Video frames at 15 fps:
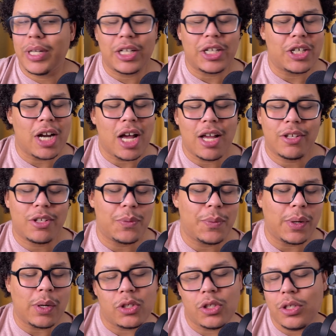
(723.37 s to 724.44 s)
You're not doing
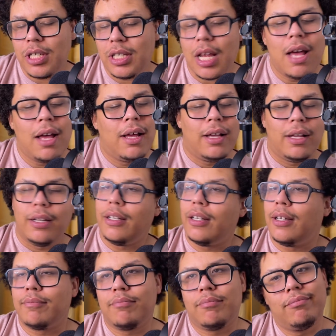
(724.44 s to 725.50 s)
what you need. No,
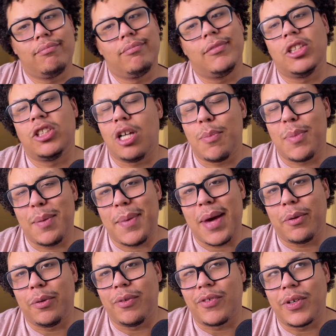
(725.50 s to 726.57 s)
should have been a bad
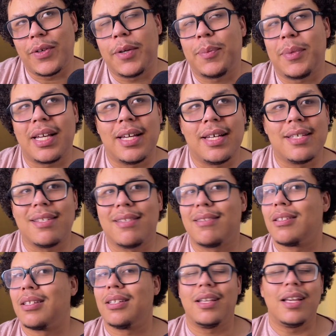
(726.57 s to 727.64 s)
reviewer, because
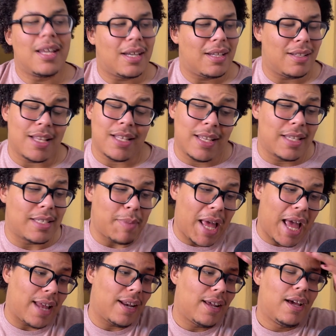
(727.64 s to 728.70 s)
it is
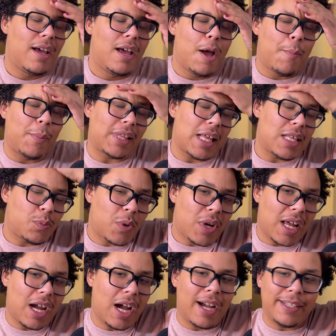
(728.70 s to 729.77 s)
bad. But that's what I
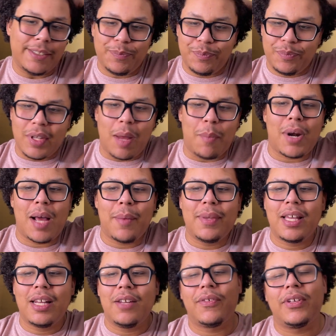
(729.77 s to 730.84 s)
got. I'm probably
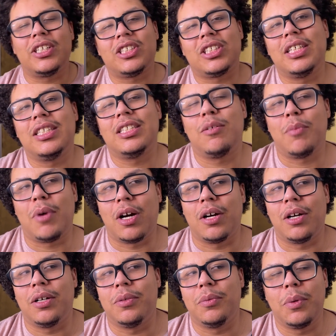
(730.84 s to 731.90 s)
going to finish it
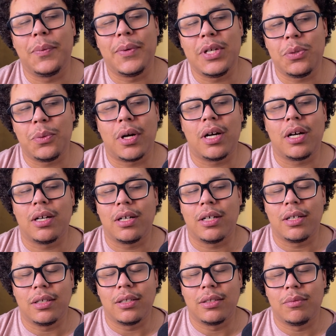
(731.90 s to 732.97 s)
tomorrow when we do
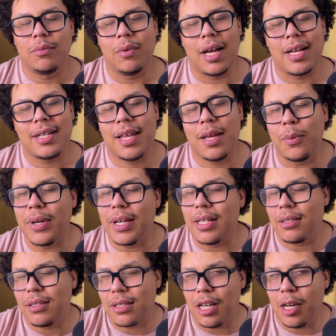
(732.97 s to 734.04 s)
our... I say we, it's
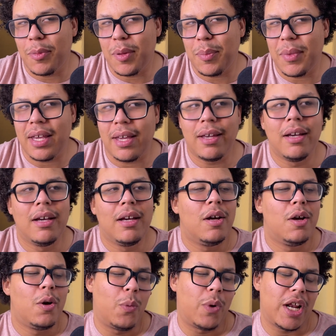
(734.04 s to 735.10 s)
just going to be me.
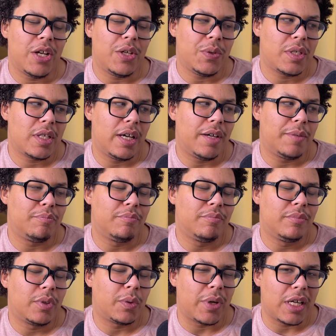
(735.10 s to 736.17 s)
When I do some
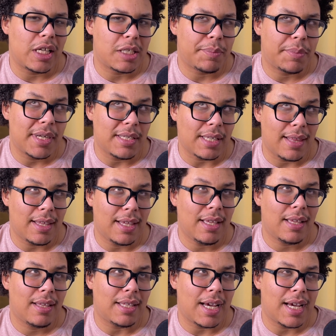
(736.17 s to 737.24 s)
reading sprints, I think
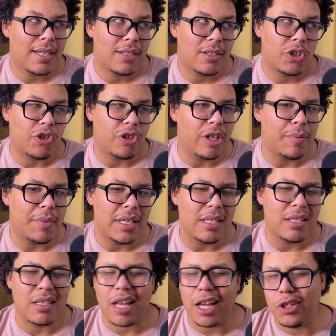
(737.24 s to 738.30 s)
that stream is
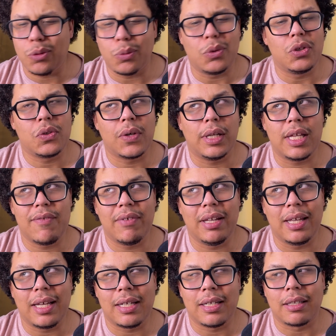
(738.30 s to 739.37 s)
scheduled, so I'll leave it
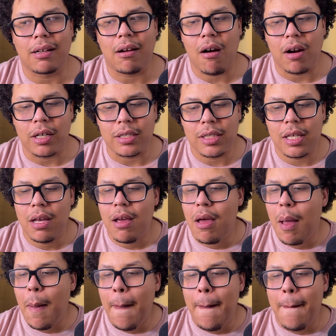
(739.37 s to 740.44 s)
linked in the cards.
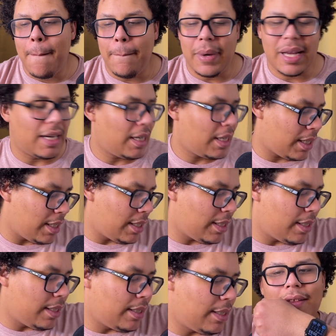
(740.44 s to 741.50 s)
But it's
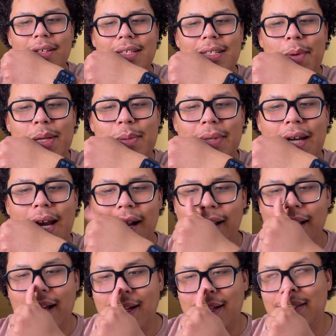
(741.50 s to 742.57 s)
about to be 9
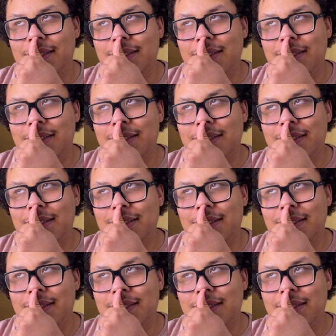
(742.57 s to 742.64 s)
o'clock.